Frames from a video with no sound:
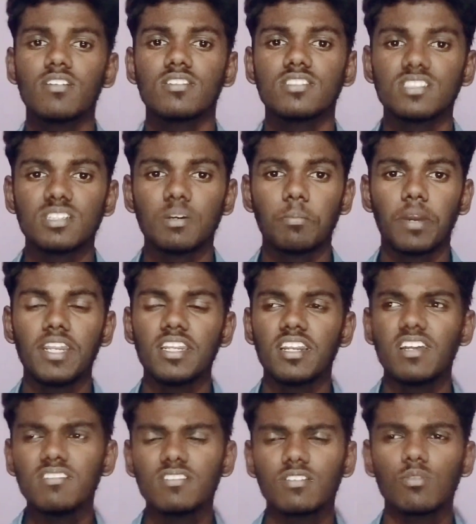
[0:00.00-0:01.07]
system
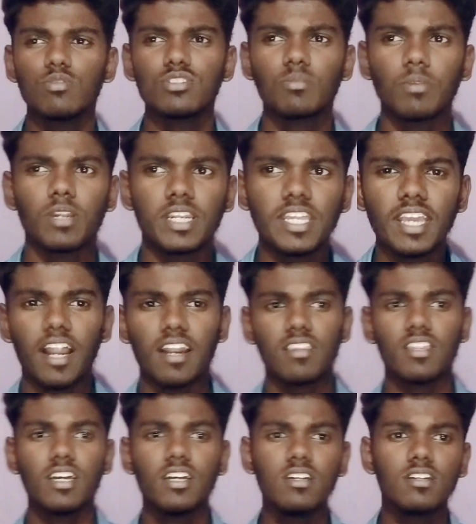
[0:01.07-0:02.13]
maintenance, usability
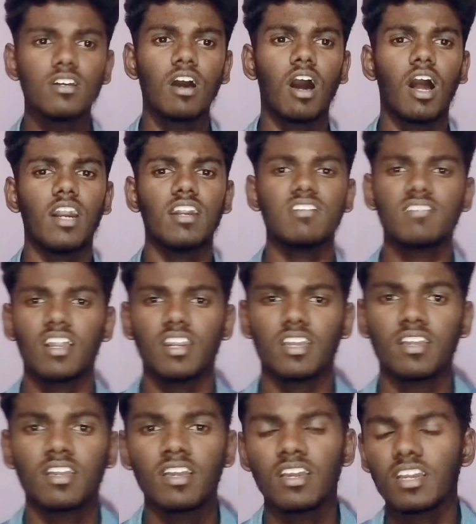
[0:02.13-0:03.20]
and the
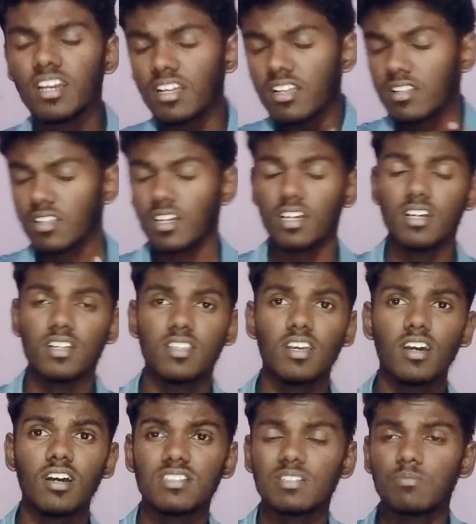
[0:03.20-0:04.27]
understanding. Here
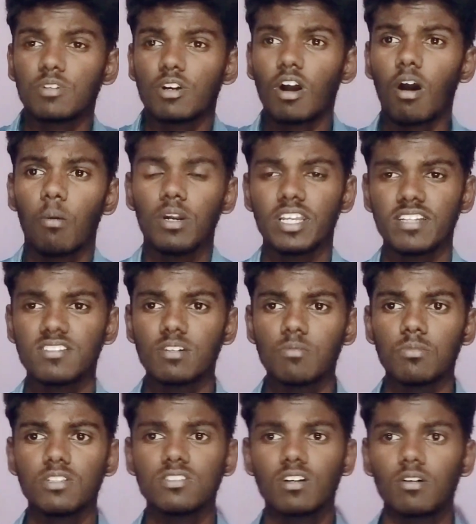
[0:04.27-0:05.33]
there are some common
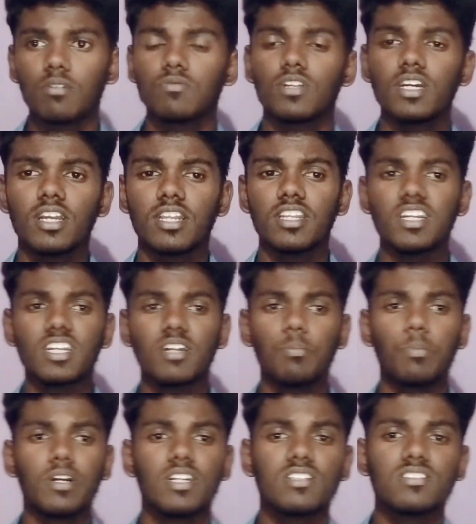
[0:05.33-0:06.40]
examples of the
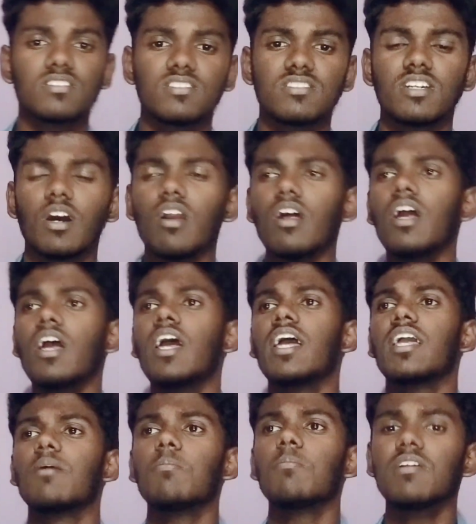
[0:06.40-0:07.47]
interdependencies. There are
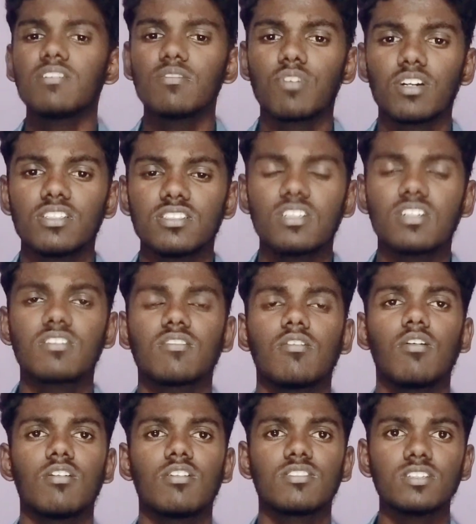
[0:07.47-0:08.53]
implicit function
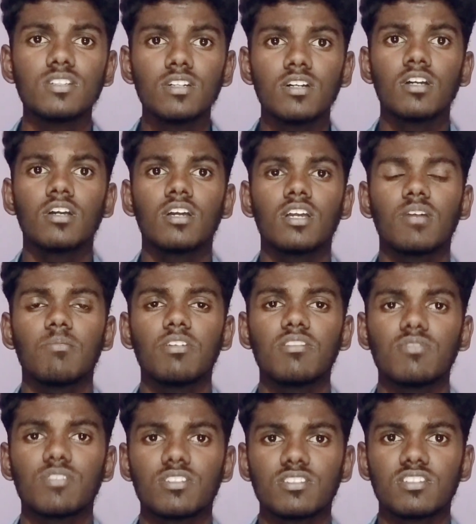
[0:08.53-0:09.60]
calls,
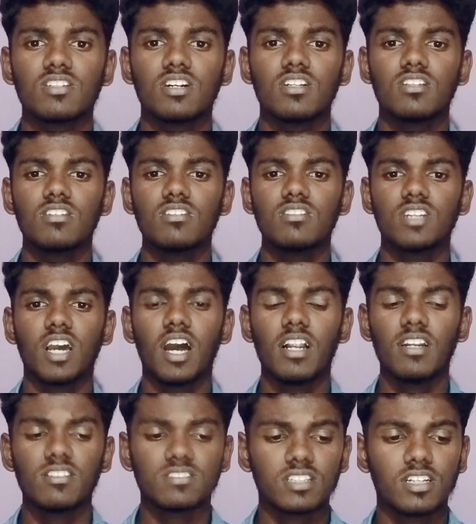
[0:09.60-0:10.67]
implicit functions called
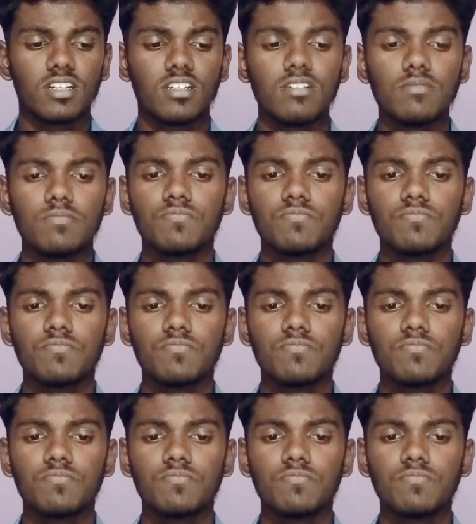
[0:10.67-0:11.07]
shared state,